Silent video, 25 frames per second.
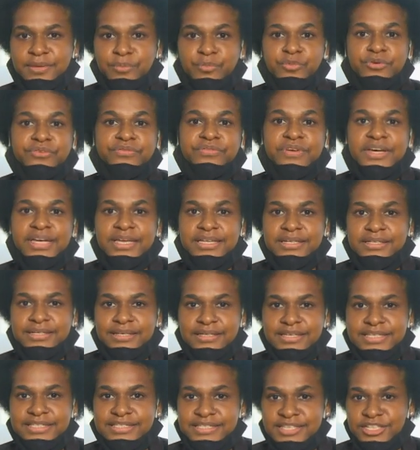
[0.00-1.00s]
provide
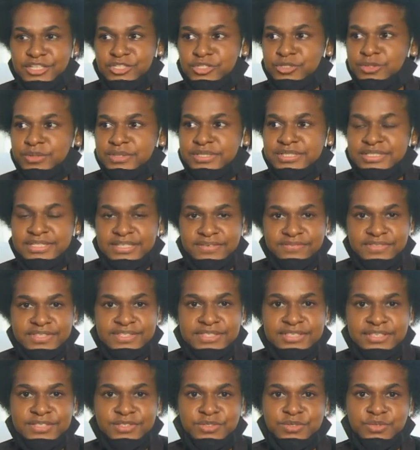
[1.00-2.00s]
essential
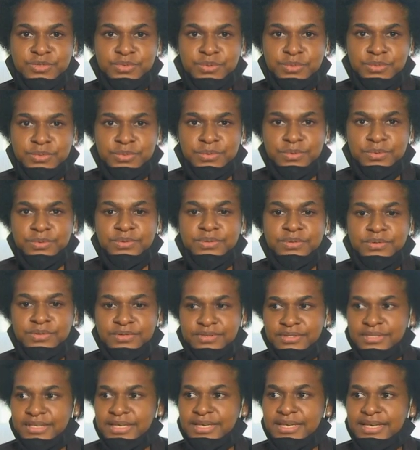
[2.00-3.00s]
services to
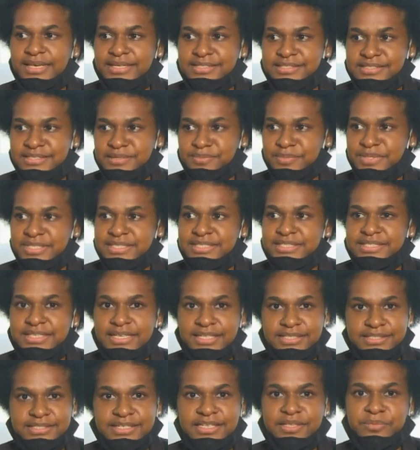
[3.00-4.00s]
the SME
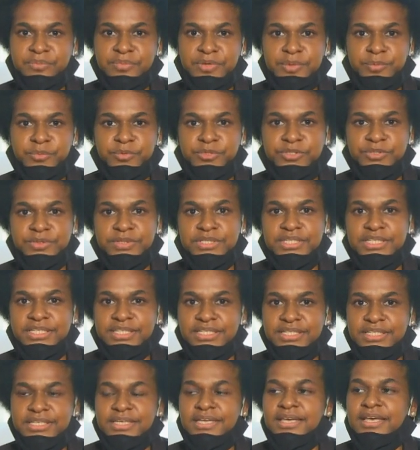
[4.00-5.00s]
sector in Papua New
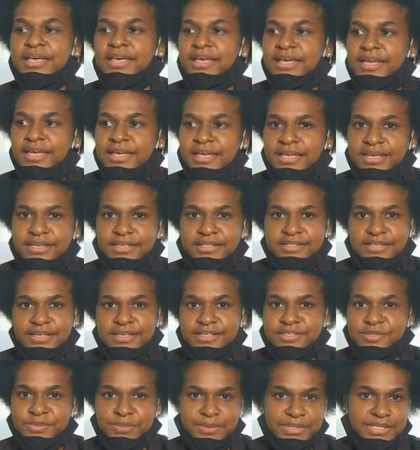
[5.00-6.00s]
Guinea, and
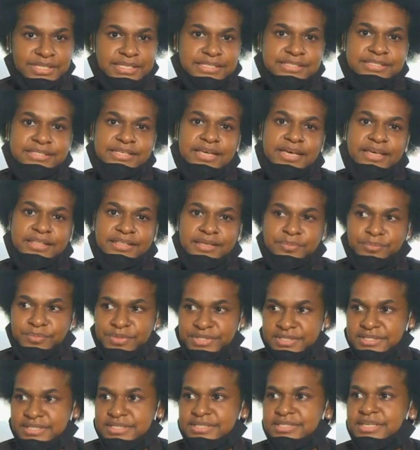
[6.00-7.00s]
as well as other
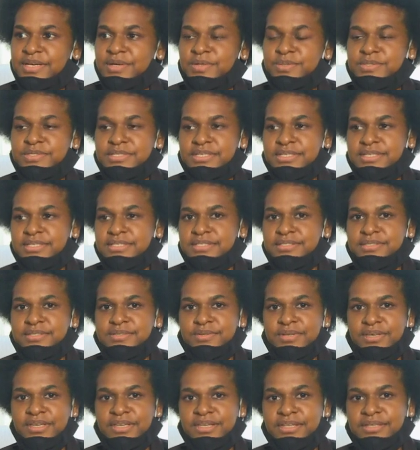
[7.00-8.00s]
business houses
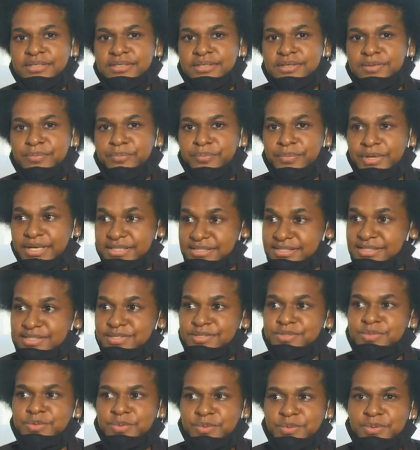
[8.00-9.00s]
and
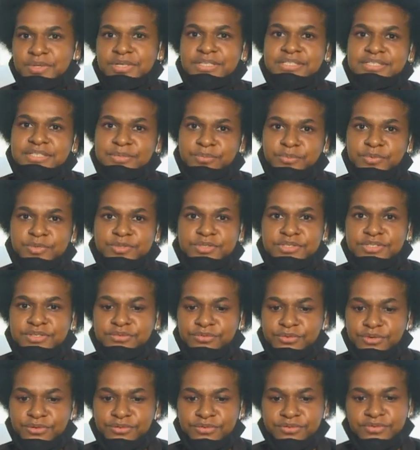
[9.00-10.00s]
partners who are
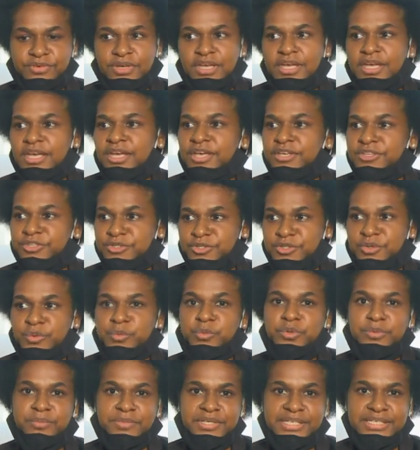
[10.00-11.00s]
supportive of,
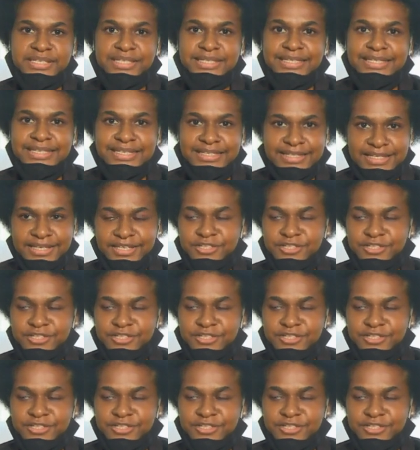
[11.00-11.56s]
women in